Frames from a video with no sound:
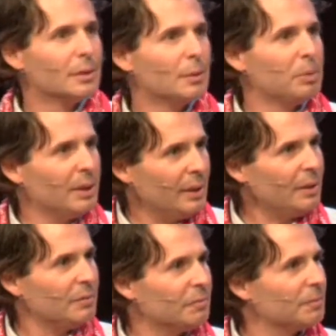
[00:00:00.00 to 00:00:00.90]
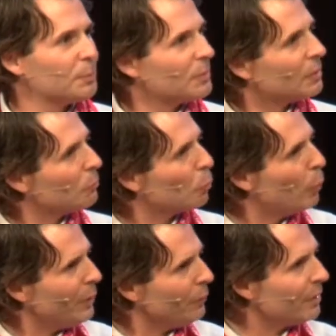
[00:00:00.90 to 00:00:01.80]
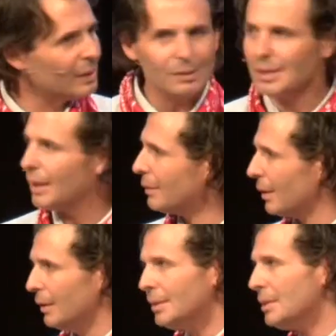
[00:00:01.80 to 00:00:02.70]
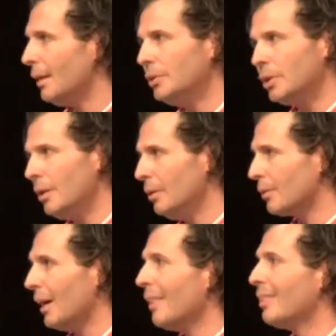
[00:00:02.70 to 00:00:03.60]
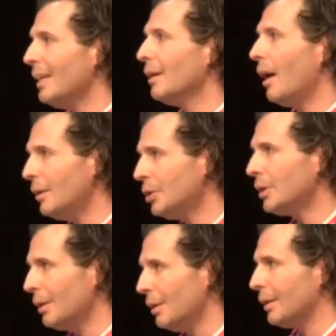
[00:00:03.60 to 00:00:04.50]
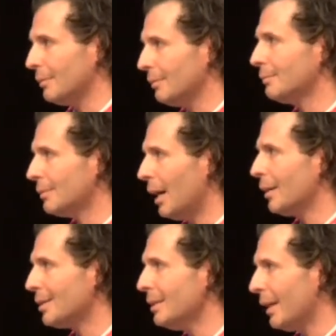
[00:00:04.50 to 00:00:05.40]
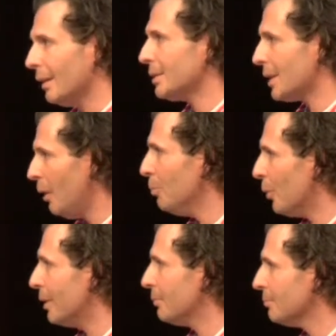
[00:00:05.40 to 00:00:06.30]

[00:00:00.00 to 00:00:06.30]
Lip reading: believe weird things like that. It's not a joke. Theologically, God is a Dallas Cowboy